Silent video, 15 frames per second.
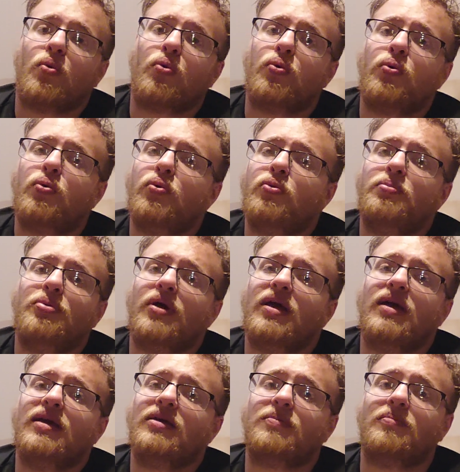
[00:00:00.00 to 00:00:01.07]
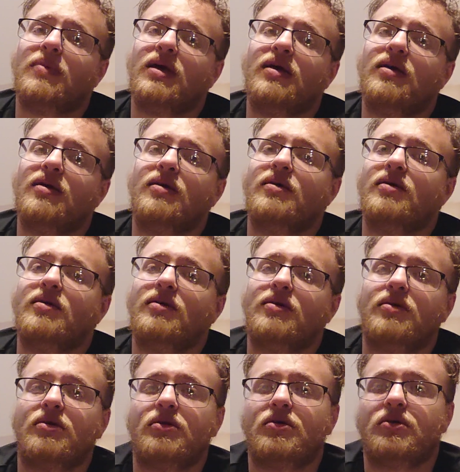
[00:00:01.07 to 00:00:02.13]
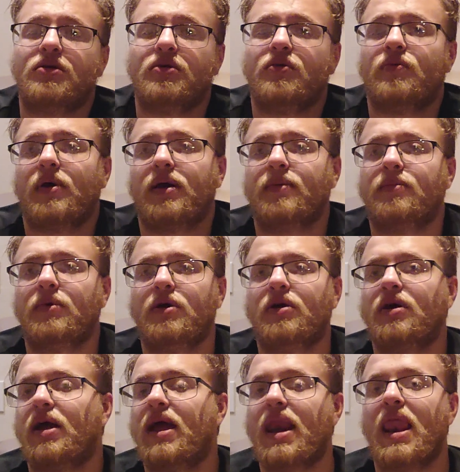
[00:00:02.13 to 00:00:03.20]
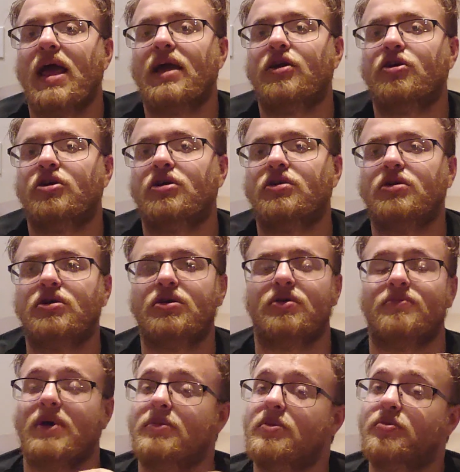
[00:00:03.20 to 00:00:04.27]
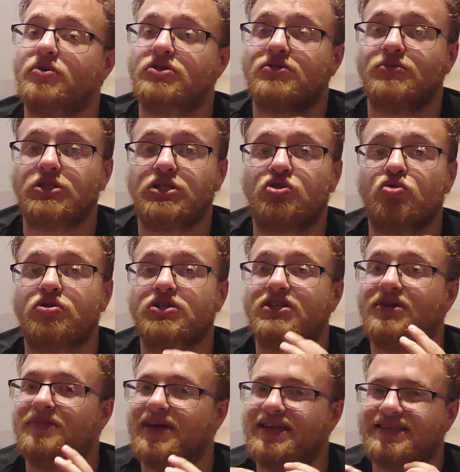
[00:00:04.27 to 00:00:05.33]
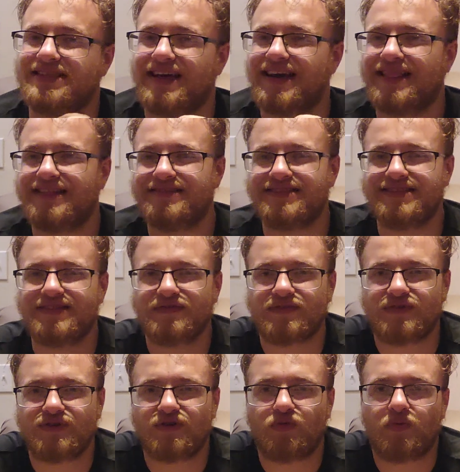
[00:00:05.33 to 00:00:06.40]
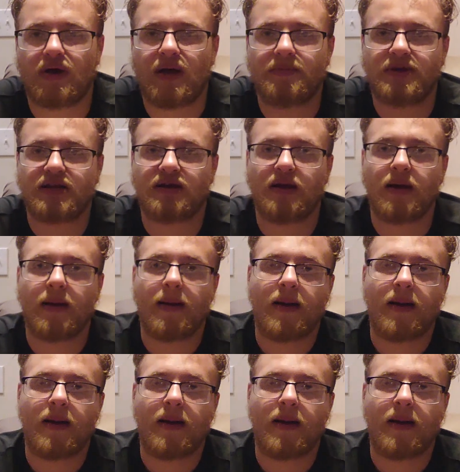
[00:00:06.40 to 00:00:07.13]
Oh, break me." Right? And layer it. Maybe put some distortion to make it sound a little different, you know what I mean?